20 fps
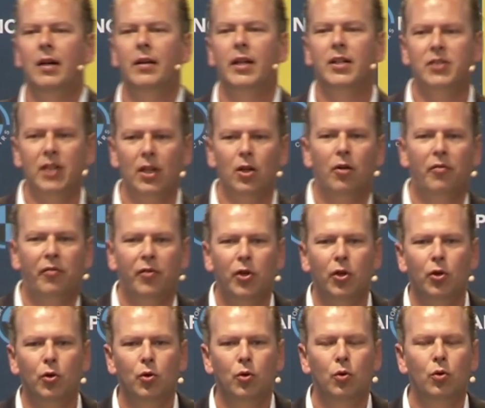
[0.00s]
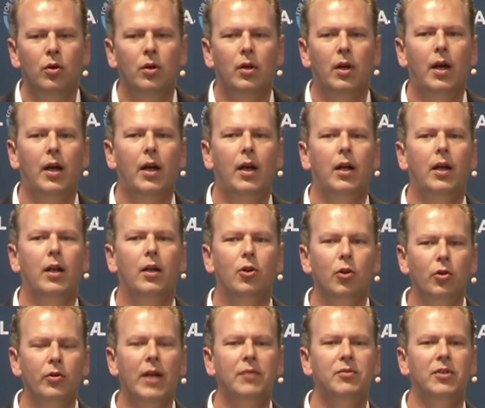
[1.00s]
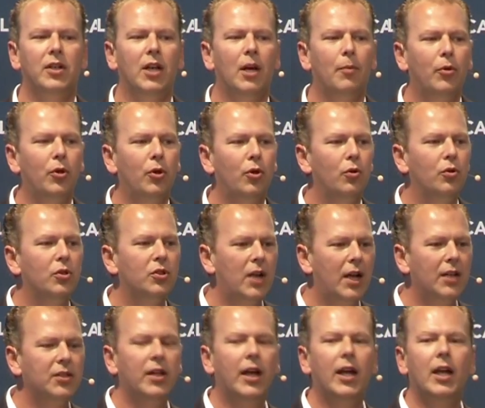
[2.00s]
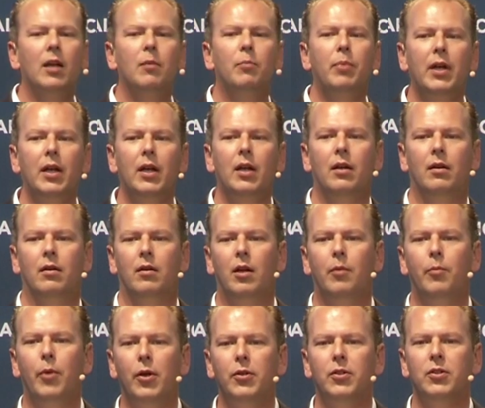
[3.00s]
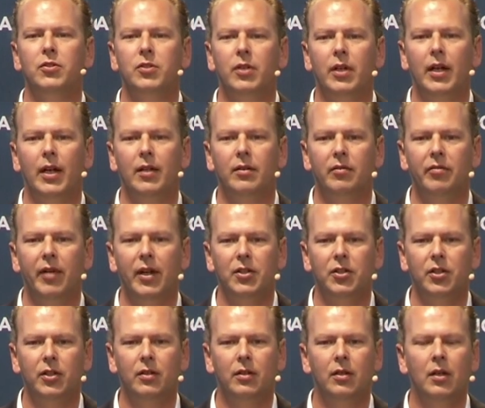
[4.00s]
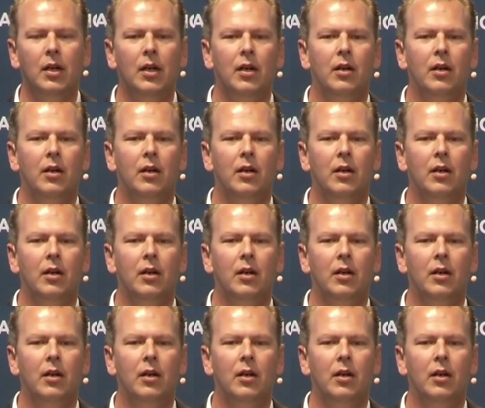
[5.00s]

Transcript: they still offer you a good FCW/AEB emergency intervention